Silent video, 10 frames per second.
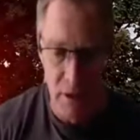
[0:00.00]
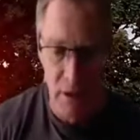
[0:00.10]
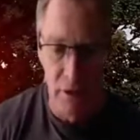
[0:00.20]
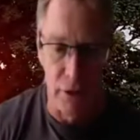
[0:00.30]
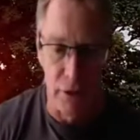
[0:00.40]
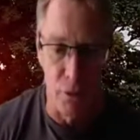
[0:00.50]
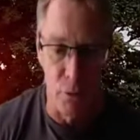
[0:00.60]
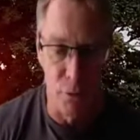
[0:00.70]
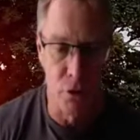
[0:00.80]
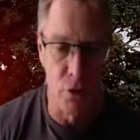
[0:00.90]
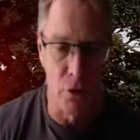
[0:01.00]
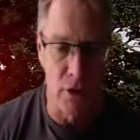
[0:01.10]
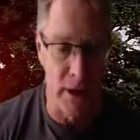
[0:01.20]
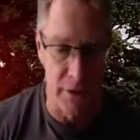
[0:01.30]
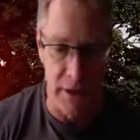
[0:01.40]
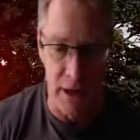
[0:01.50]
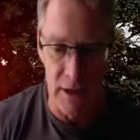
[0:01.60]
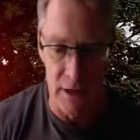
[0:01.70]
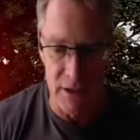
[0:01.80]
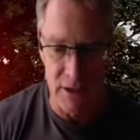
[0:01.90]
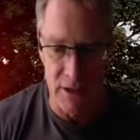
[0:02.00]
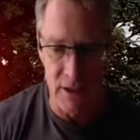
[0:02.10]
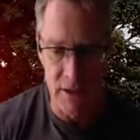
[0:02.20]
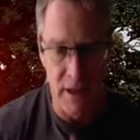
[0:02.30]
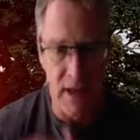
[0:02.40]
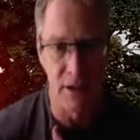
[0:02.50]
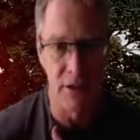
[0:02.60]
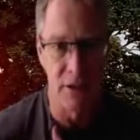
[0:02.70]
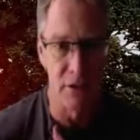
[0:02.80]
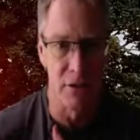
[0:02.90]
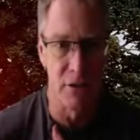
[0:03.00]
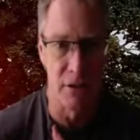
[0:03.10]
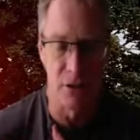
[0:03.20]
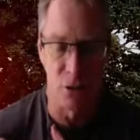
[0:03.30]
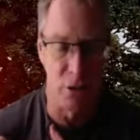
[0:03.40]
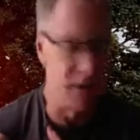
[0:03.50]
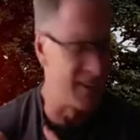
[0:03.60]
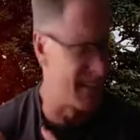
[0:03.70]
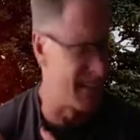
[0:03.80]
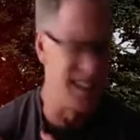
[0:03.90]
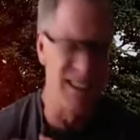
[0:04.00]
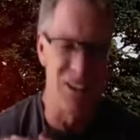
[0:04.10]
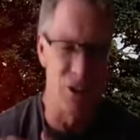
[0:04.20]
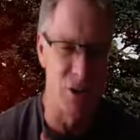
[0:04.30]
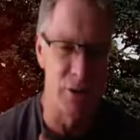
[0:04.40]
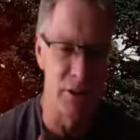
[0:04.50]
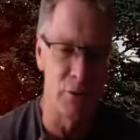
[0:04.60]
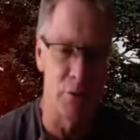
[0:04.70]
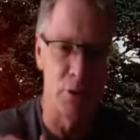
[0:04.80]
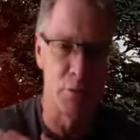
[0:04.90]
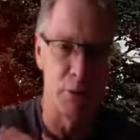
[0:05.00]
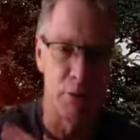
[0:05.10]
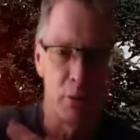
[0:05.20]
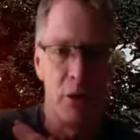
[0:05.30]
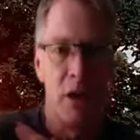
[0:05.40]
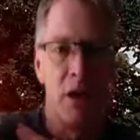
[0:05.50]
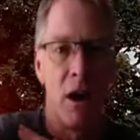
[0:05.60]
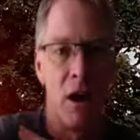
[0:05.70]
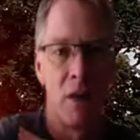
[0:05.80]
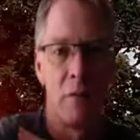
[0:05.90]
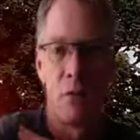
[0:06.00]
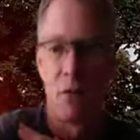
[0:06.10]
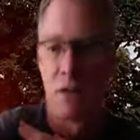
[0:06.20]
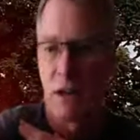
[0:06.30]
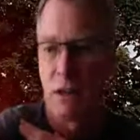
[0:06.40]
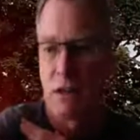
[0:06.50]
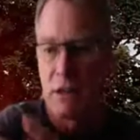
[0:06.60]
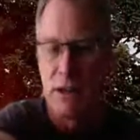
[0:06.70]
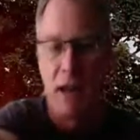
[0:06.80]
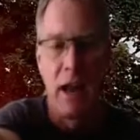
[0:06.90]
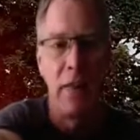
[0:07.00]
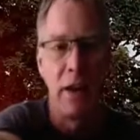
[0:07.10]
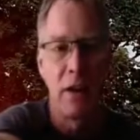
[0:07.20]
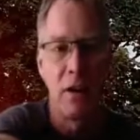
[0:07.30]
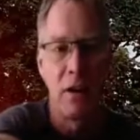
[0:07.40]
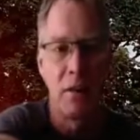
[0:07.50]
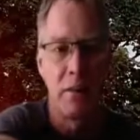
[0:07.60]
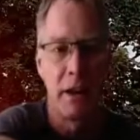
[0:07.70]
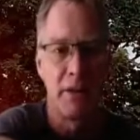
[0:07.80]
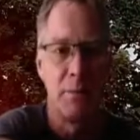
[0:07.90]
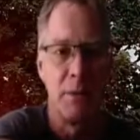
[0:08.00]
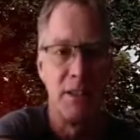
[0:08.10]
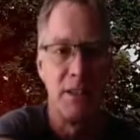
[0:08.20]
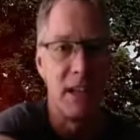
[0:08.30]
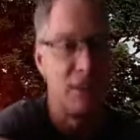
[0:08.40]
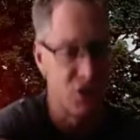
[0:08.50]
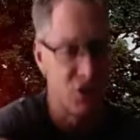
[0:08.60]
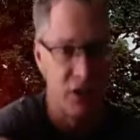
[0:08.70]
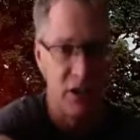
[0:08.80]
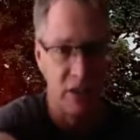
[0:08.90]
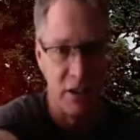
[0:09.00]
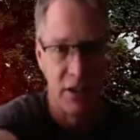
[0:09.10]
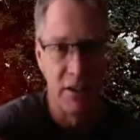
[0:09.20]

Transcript: So when we're looking at that, let's take the anterior deltoid, because this is so easy for most people. Arm goes out, and that arm has to be dead straight, right?